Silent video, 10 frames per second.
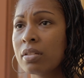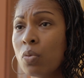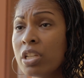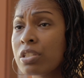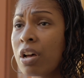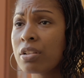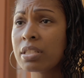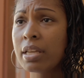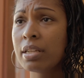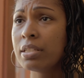When it's all
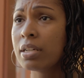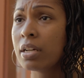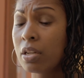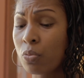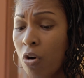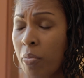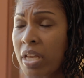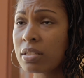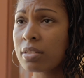said and done and the romance